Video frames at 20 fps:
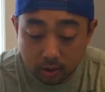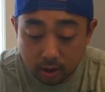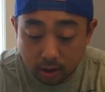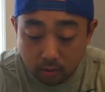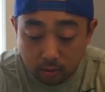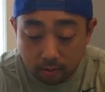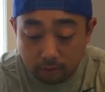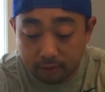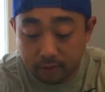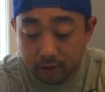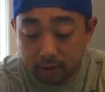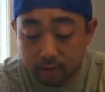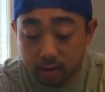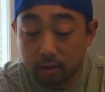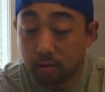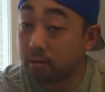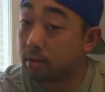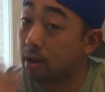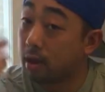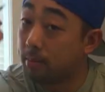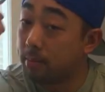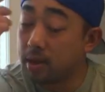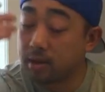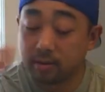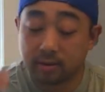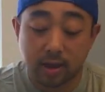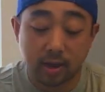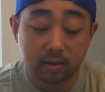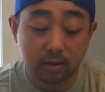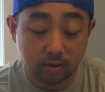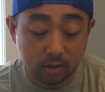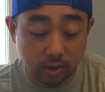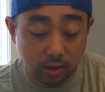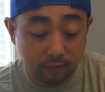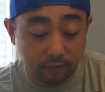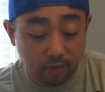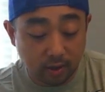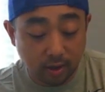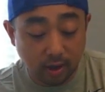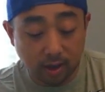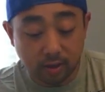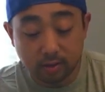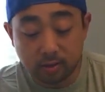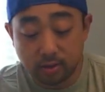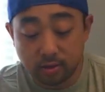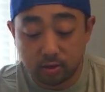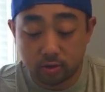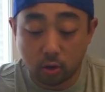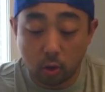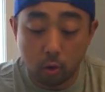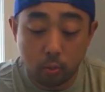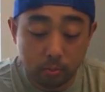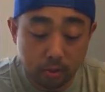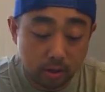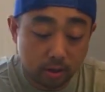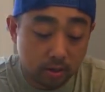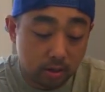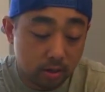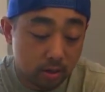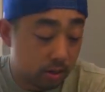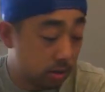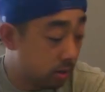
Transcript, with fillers: yeah, we'll find out. I'm X-Acto knife, got this open.